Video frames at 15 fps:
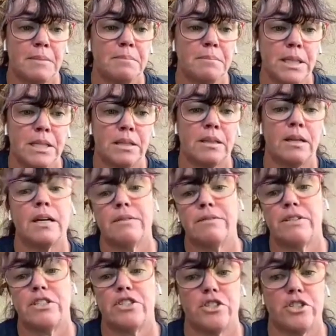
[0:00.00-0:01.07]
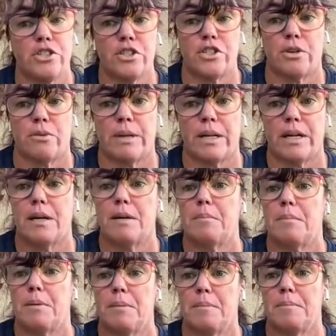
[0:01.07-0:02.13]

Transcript: But a lot of it's just showing up.